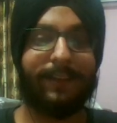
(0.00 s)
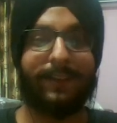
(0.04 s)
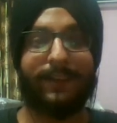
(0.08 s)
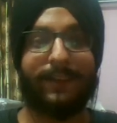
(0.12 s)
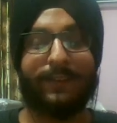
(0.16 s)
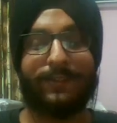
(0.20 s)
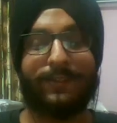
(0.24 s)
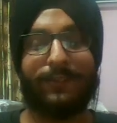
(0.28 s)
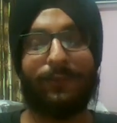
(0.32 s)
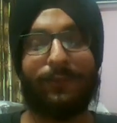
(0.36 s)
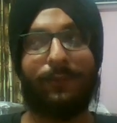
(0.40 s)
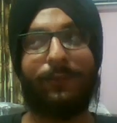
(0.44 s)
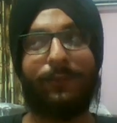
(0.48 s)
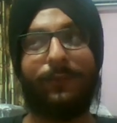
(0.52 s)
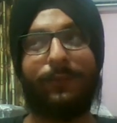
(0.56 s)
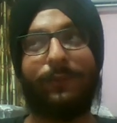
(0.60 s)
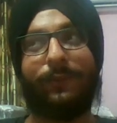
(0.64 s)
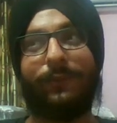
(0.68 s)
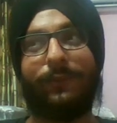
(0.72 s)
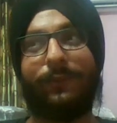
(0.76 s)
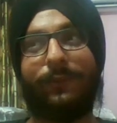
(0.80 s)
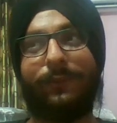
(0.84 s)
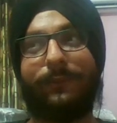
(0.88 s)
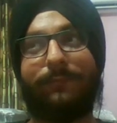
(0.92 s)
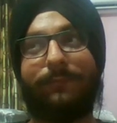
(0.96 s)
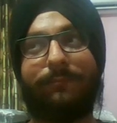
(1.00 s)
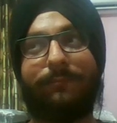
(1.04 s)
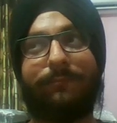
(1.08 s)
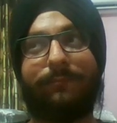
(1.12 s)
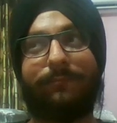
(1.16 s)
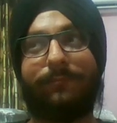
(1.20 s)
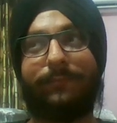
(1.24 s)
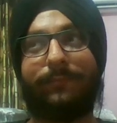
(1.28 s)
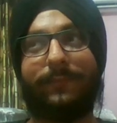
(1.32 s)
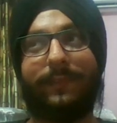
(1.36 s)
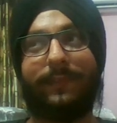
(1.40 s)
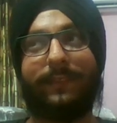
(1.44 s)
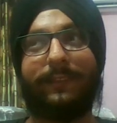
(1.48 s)
So
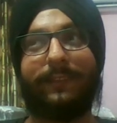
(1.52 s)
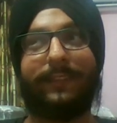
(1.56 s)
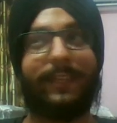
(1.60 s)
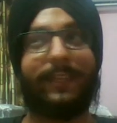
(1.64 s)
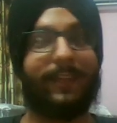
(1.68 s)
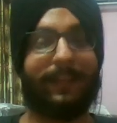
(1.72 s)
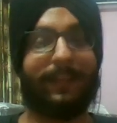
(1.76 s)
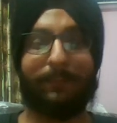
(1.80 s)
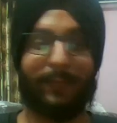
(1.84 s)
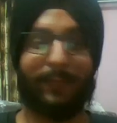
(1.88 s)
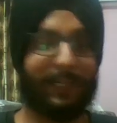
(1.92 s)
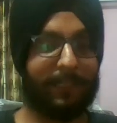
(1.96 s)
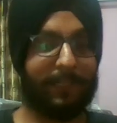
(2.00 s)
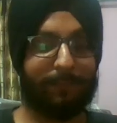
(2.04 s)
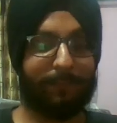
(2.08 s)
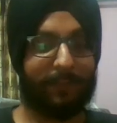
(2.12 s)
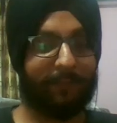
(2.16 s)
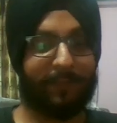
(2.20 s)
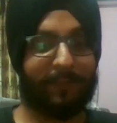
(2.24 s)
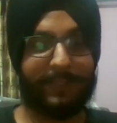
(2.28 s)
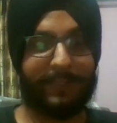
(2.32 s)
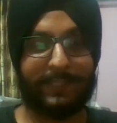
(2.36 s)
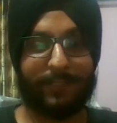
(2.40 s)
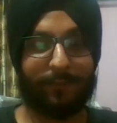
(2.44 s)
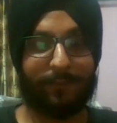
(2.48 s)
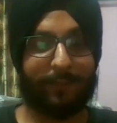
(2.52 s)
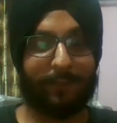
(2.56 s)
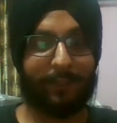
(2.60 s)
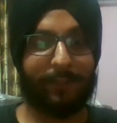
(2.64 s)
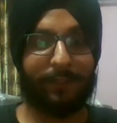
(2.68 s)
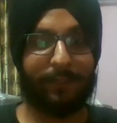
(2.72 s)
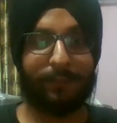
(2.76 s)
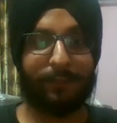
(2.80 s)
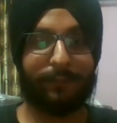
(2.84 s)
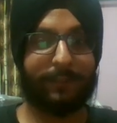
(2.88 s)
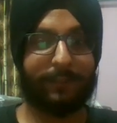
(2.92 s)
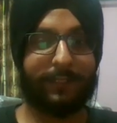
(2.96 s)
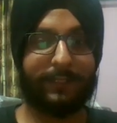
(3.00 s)
there are multiple ways you can
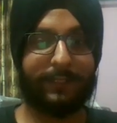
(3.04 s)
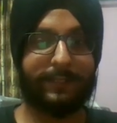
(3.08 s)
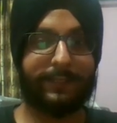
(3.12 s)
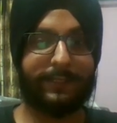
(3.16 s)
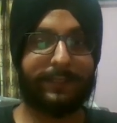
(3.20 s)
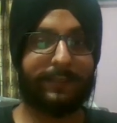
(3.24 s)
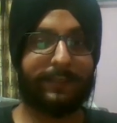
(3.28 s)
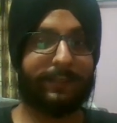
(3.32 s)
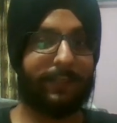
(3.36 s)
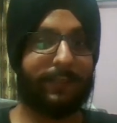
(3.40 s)
do this.